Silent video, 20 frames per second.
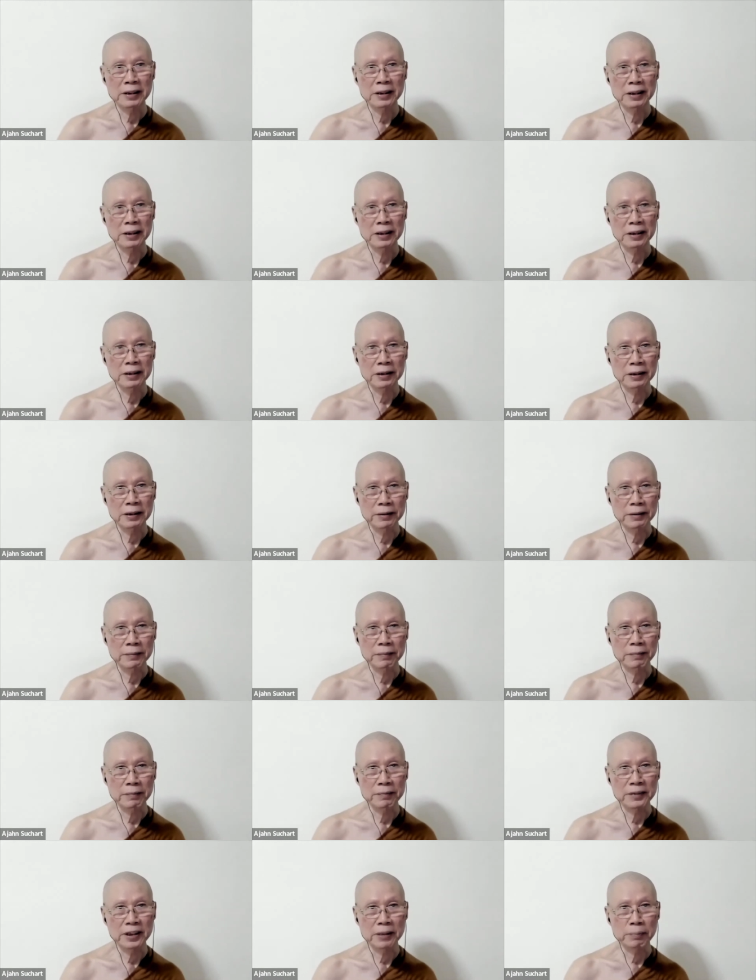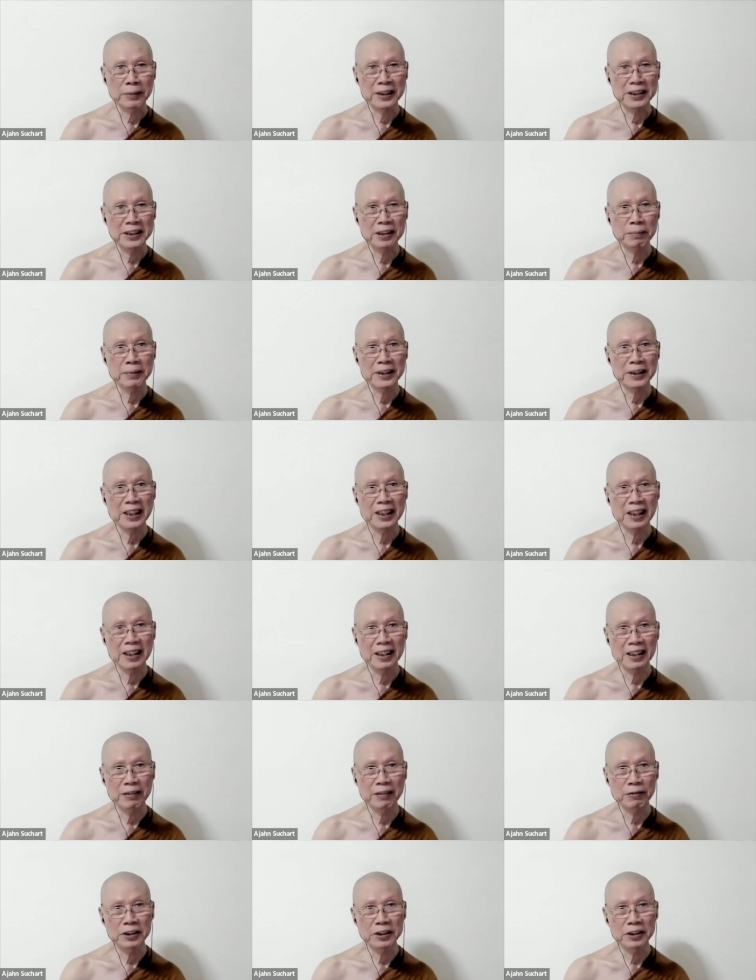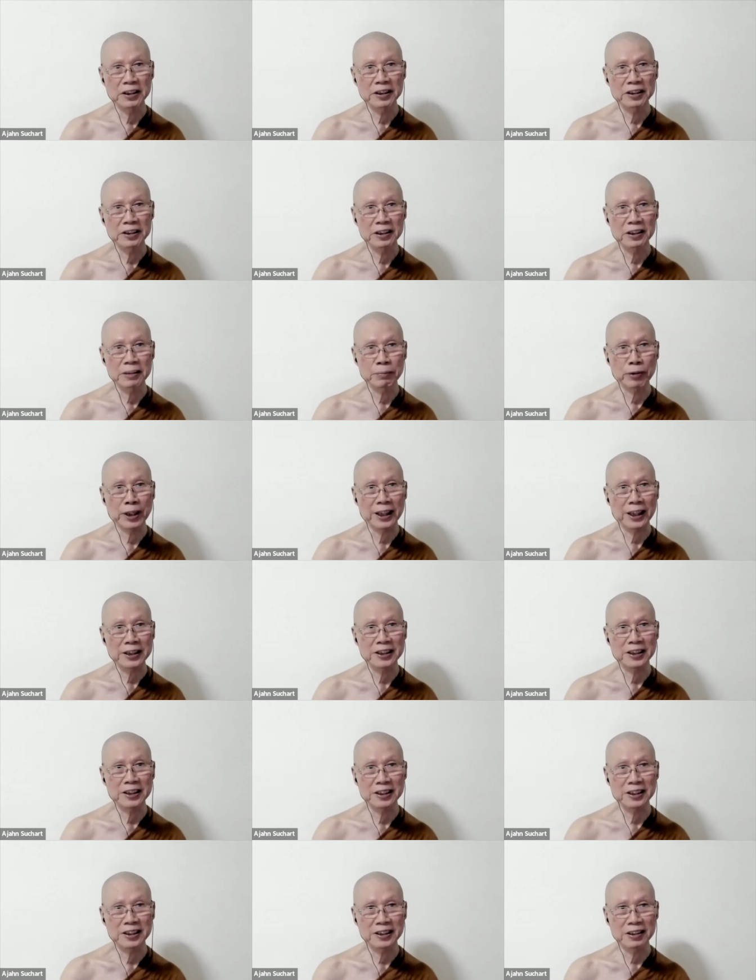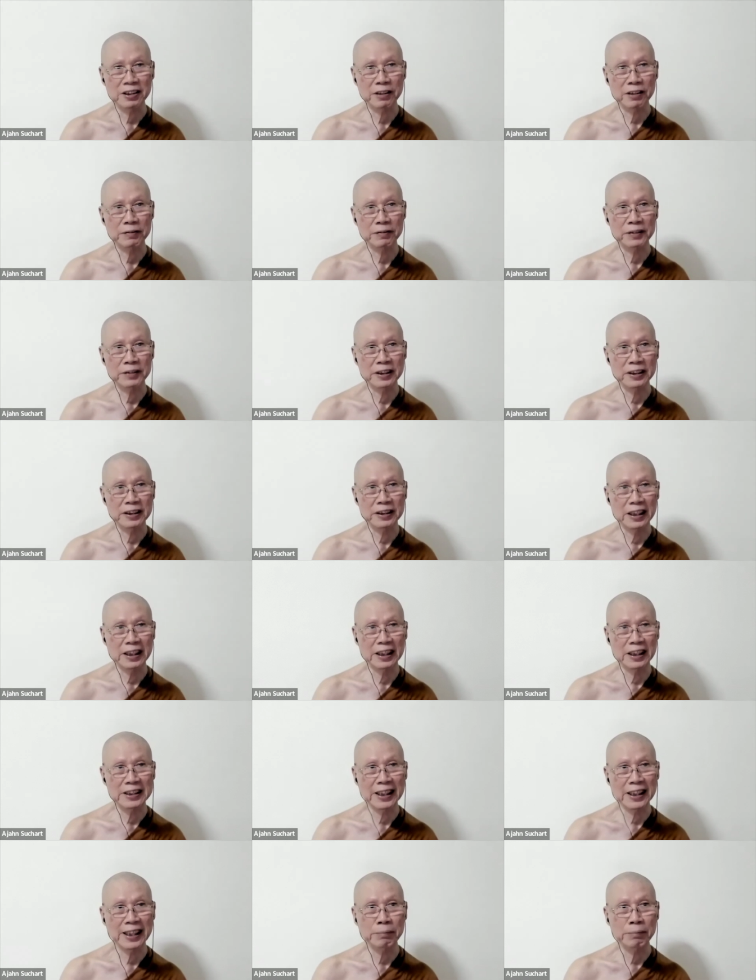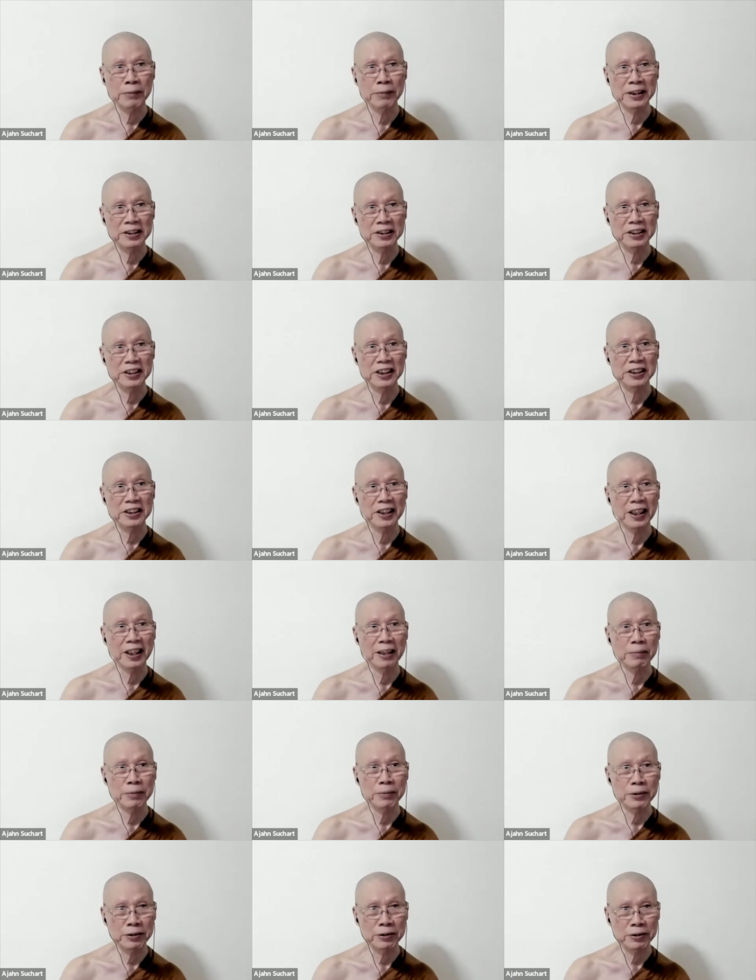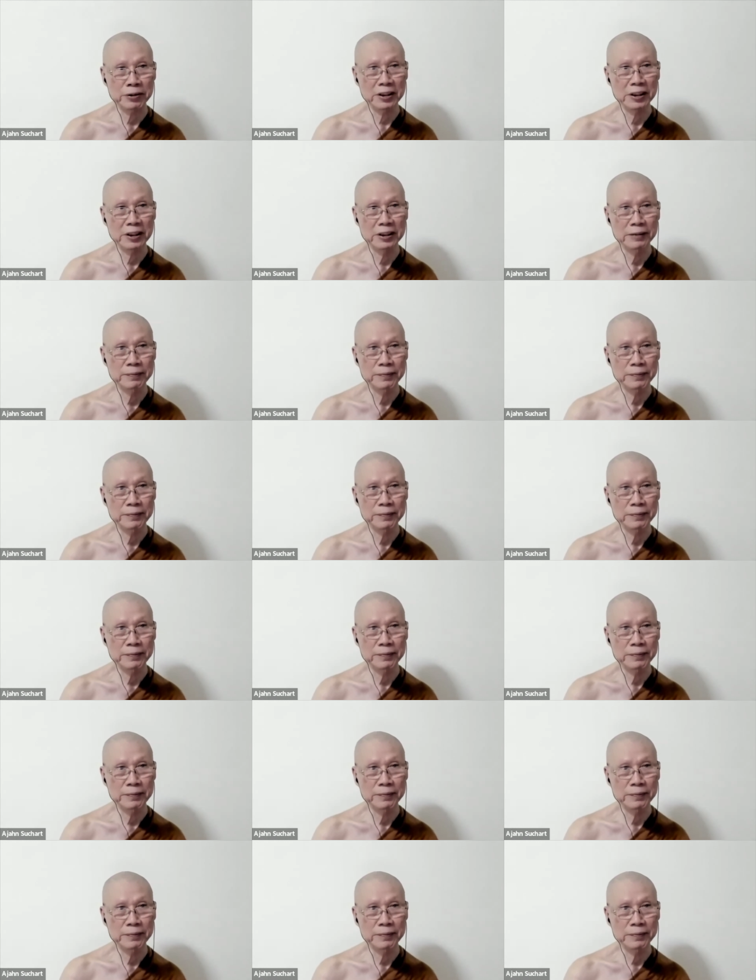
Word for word: the, the patipada, which is the practices of the Ajahn Mun's disciples.